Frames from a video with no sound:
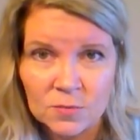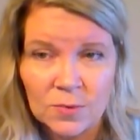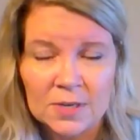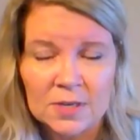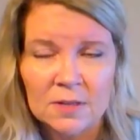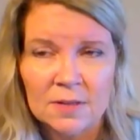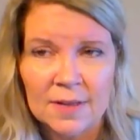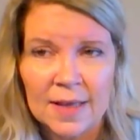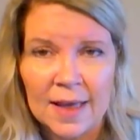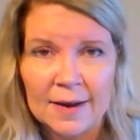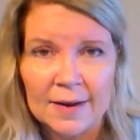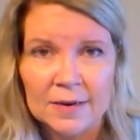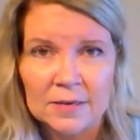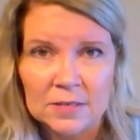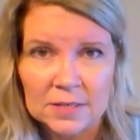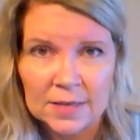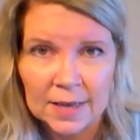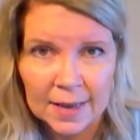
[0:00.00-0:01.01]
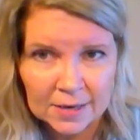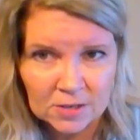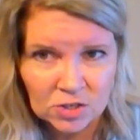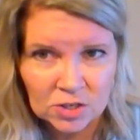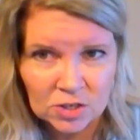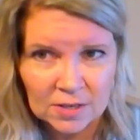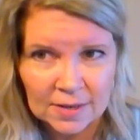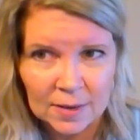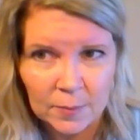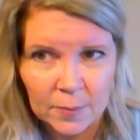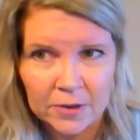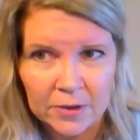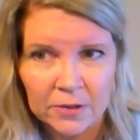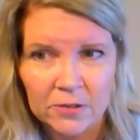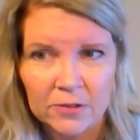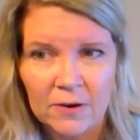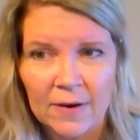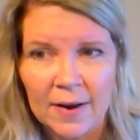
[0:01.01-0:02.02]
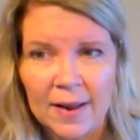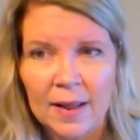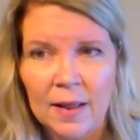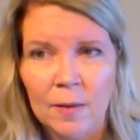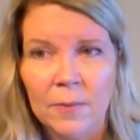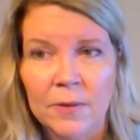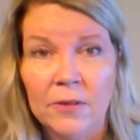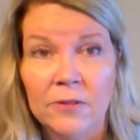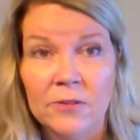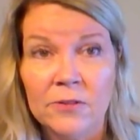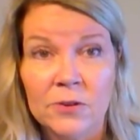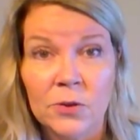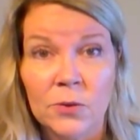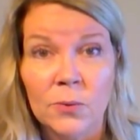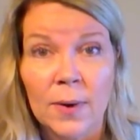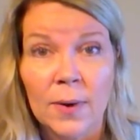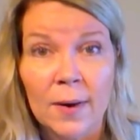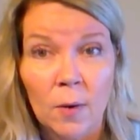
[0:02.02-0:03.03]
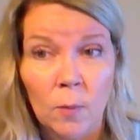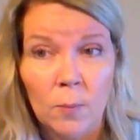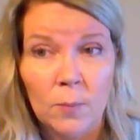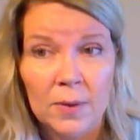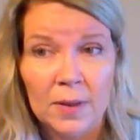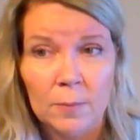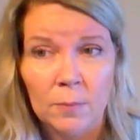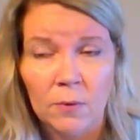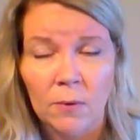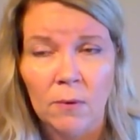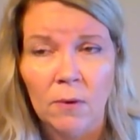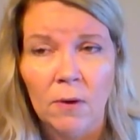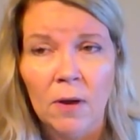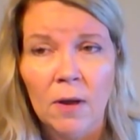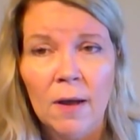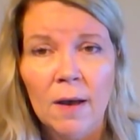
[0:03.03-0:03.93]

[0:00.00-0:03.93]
We did that intentionally because our aim is to help people.